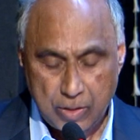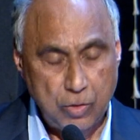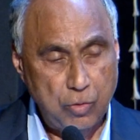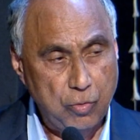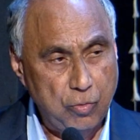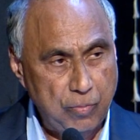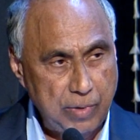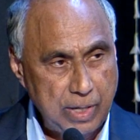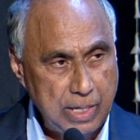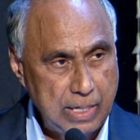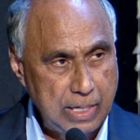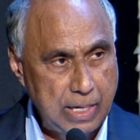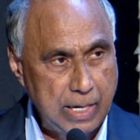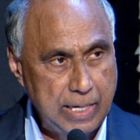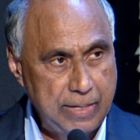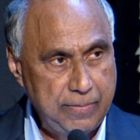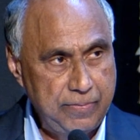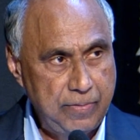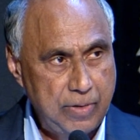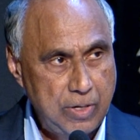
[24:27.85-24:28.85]
One
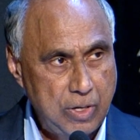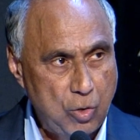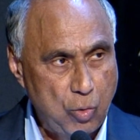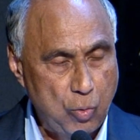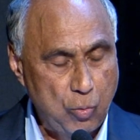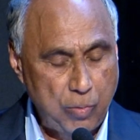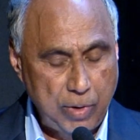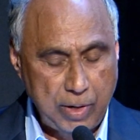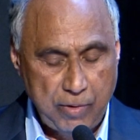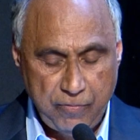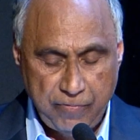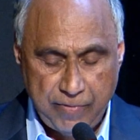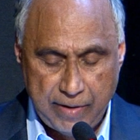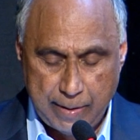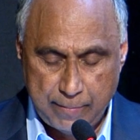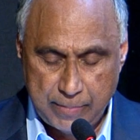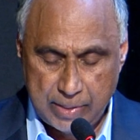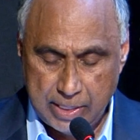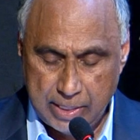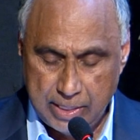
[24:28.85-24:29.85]
life, one
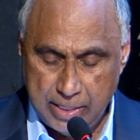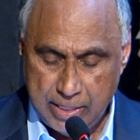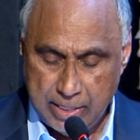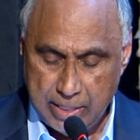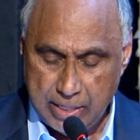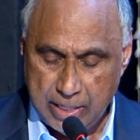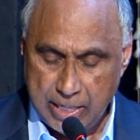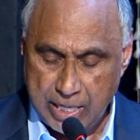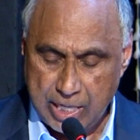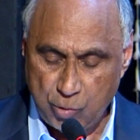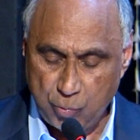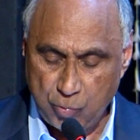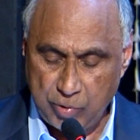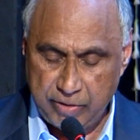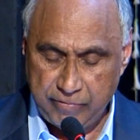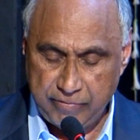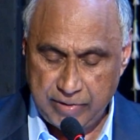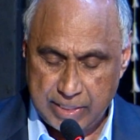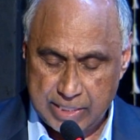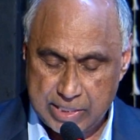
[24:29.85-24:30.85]
family, and
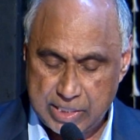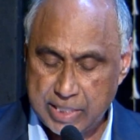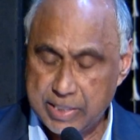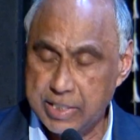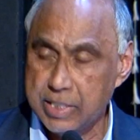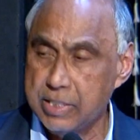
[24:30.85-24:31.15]
one village at a